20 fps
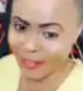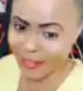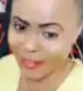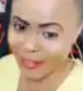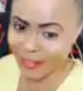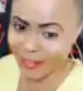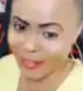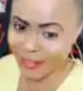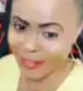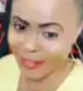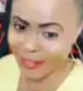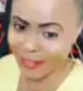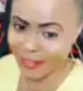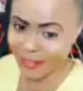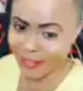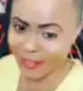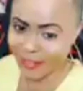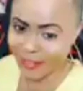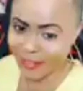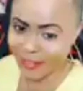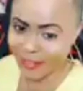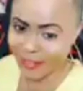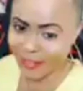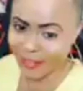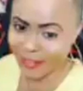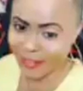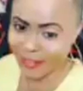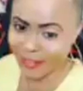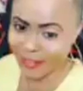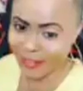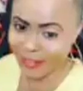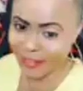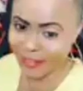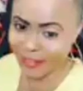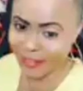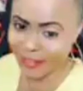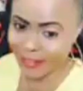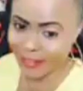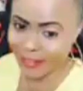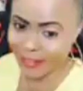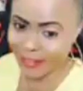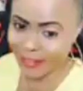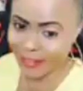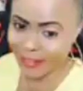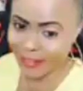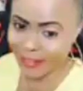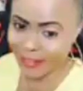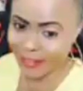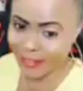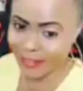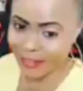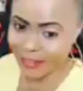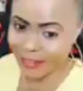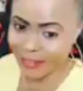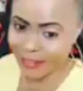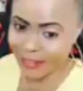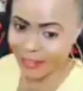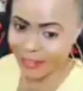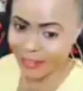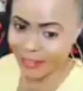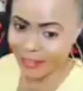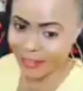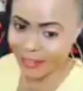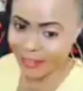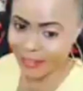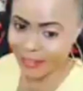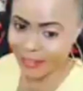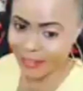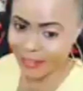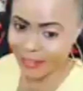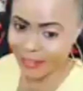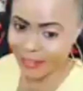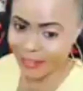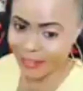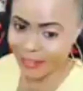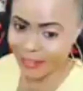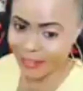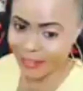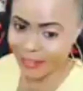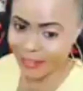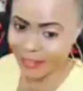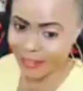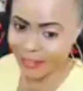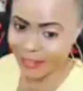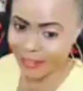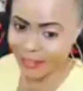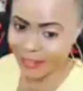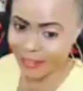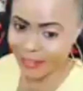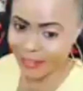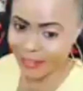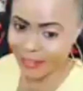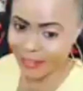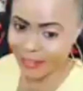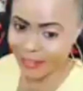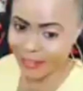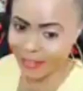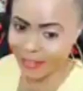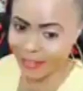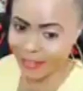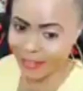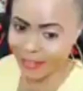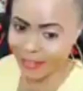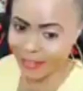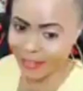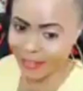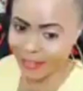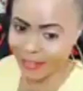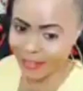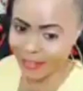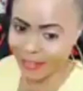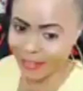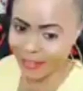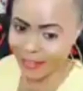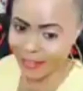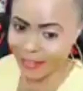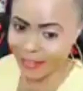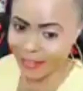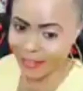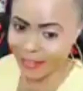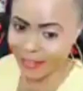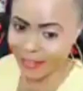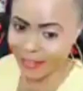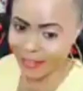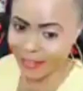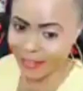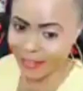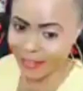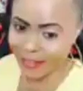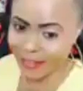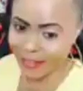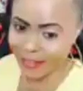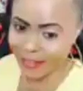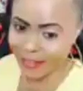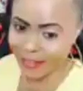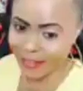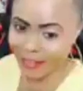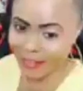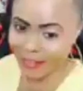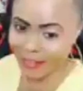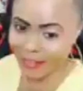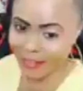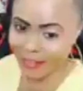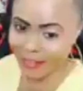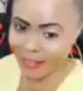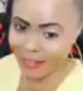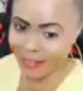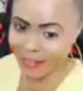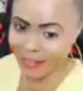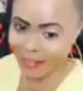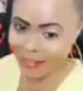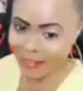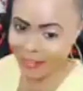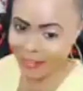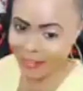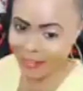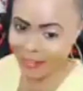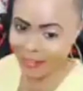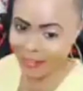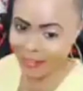This person isn't speaking.